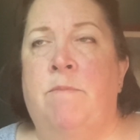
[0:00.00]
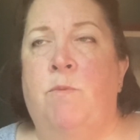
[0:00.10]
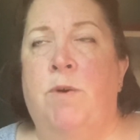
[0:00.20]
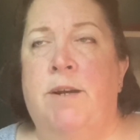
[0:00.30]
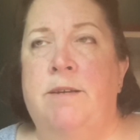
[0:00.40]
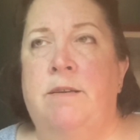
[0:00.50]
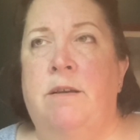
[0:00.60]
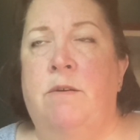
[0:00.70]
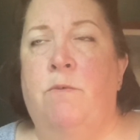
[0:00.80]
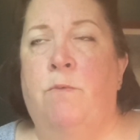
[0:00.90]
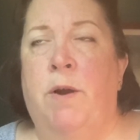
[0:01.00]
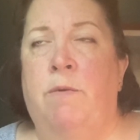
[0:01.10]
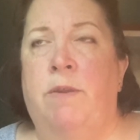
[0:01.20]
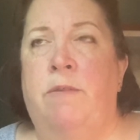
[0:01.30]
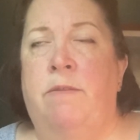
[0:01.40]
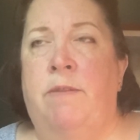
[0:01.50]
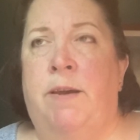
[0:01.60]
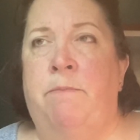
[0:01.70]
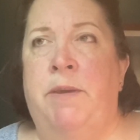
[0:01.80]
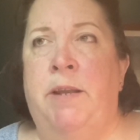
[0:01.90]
Where would that be